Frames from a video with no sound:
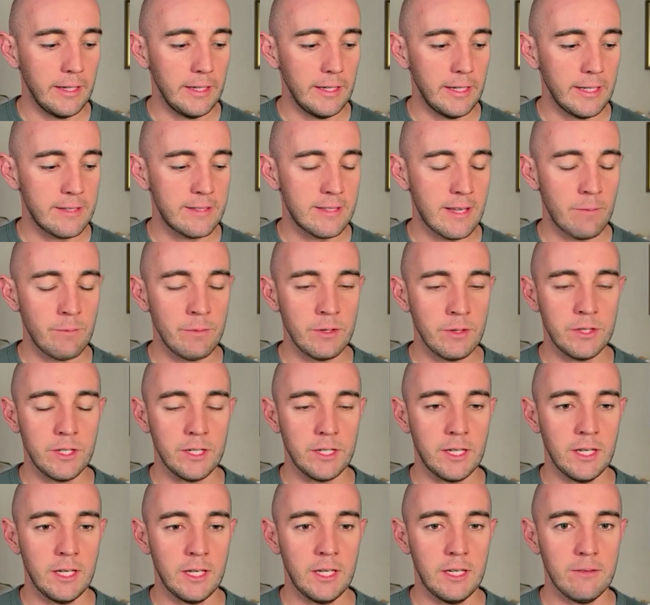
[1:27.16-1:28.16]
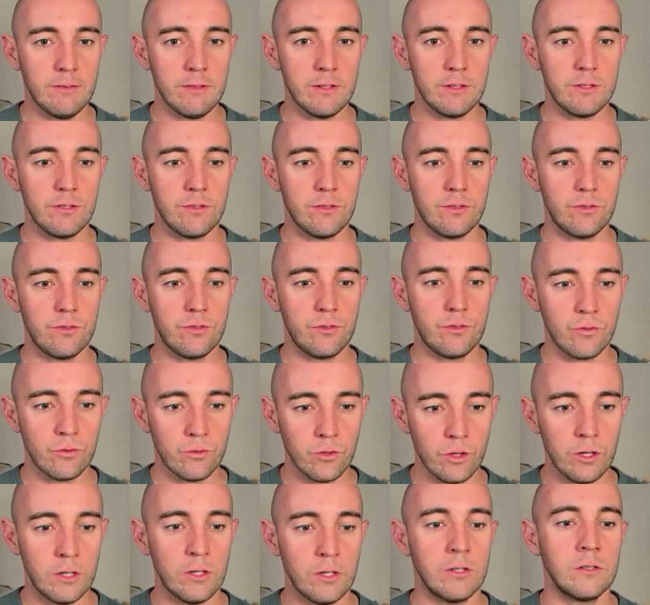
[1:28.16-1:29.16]
It's something that can give us a
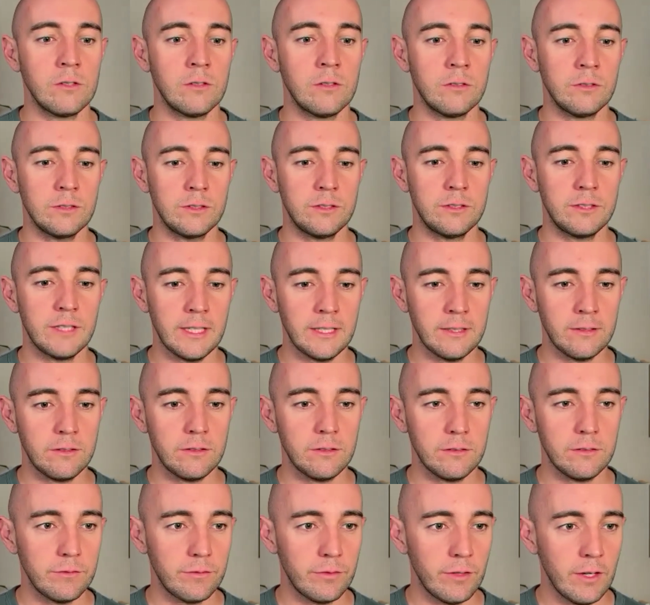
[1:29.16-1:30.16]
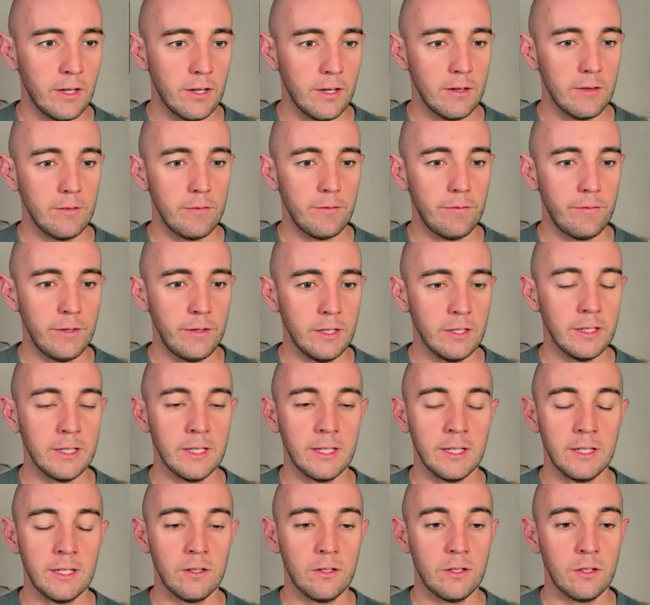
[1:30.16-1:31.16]
strong sense of
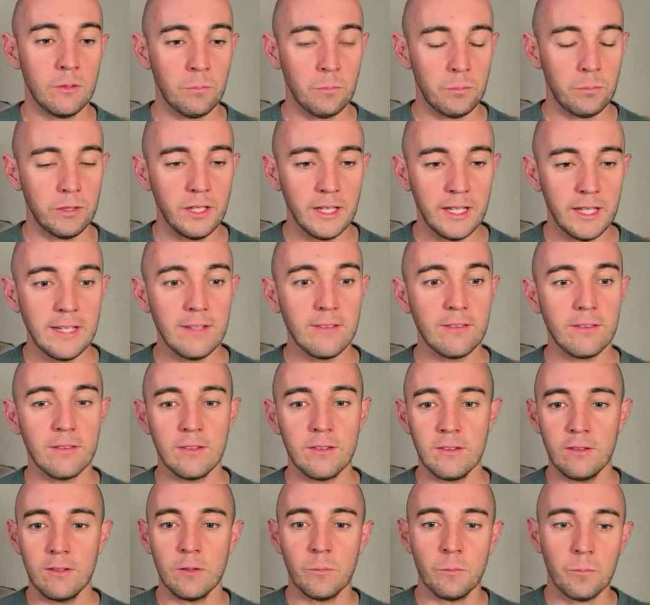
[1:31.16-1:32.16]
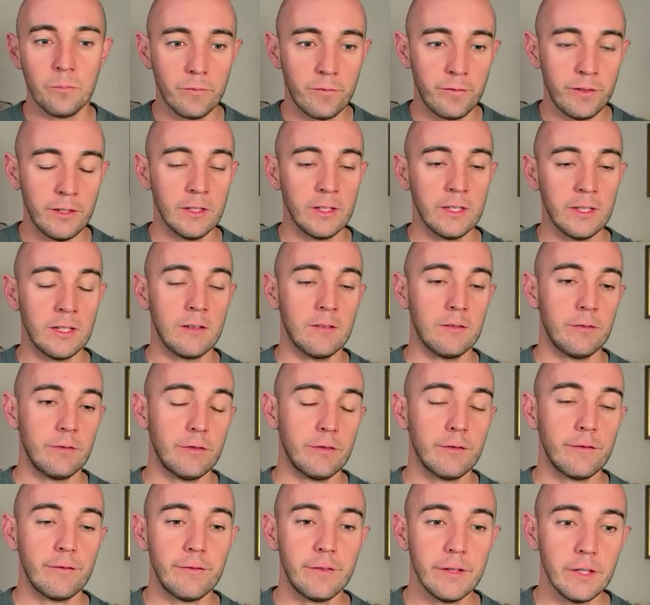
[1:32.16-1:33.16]
feeling complete, feeling
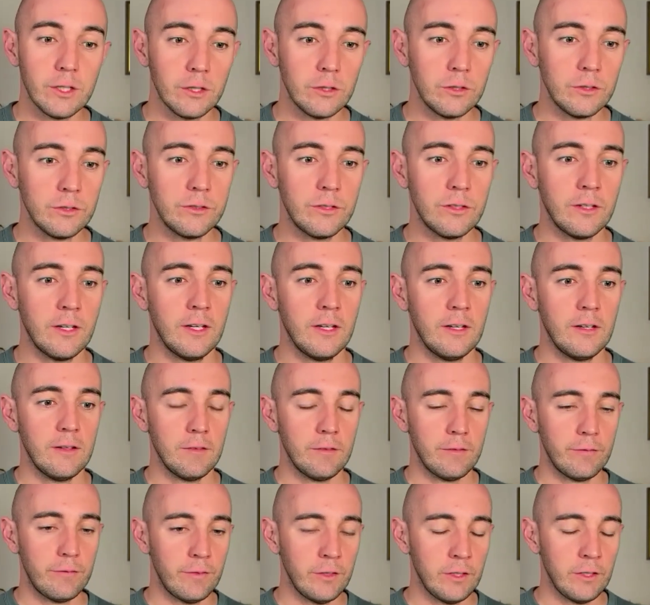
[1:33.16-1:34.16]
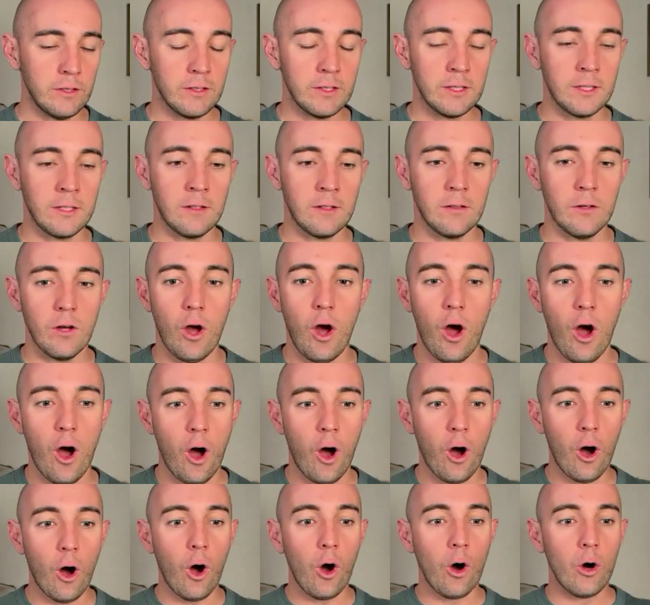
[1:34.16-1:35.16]
fulfilled, feeling
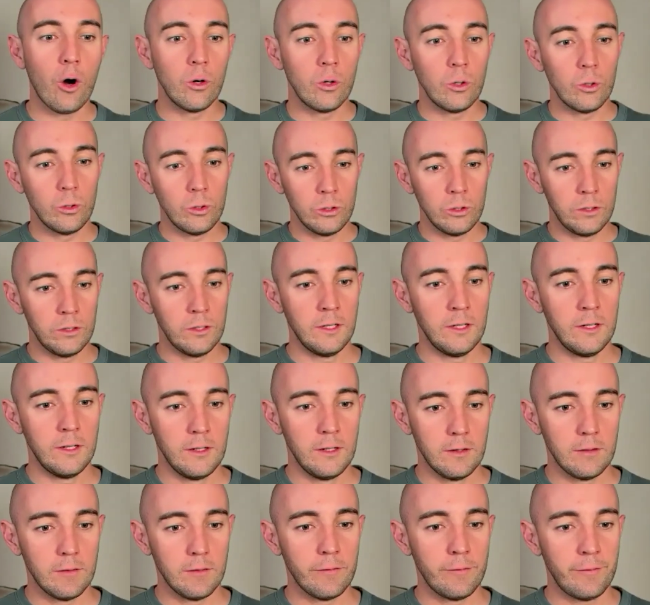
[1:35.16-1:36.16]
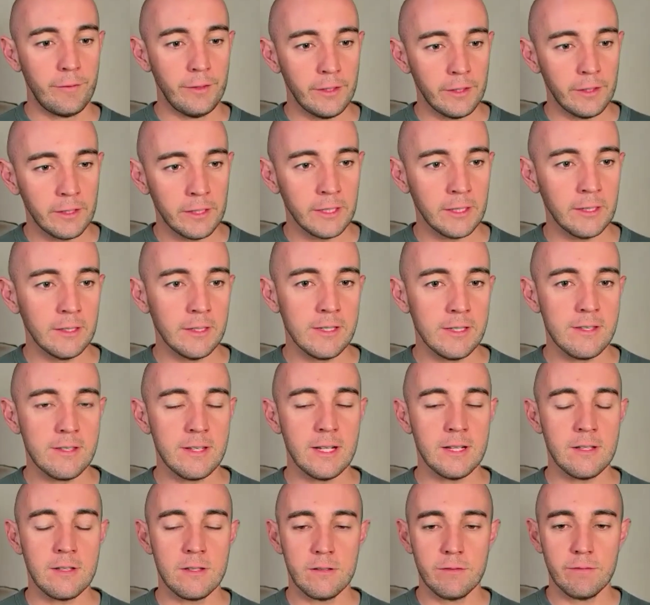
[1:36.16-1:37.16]
whole, feeling a
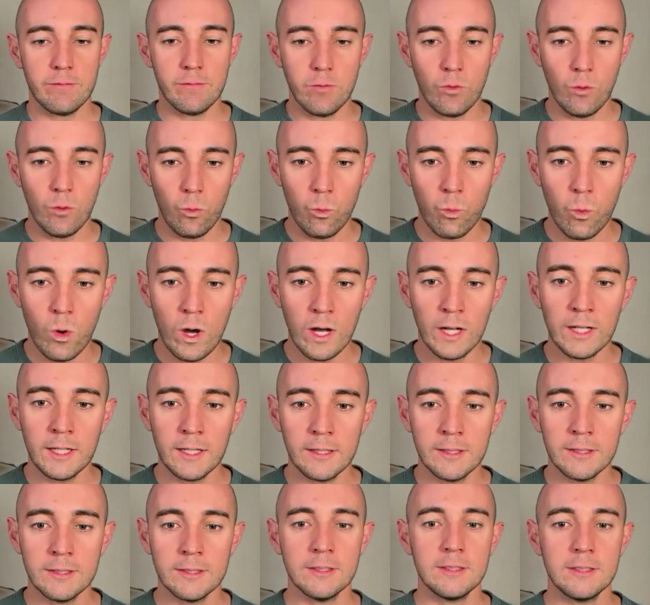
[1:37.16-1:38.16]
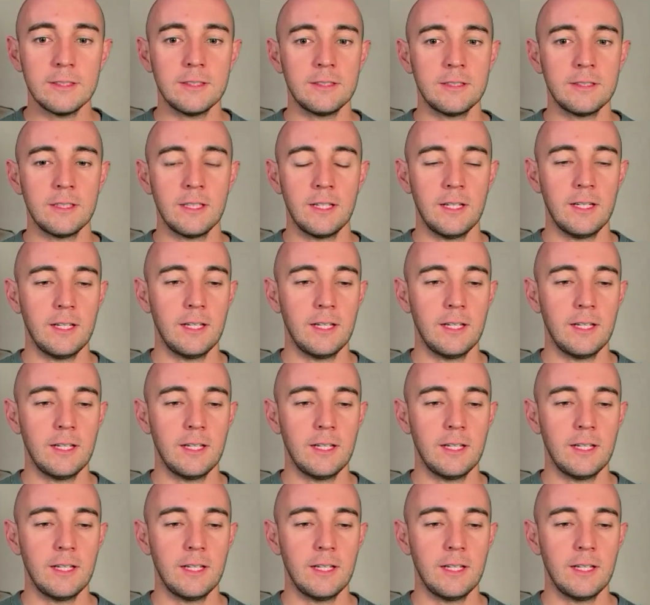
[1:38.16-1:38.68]
sense of oneness.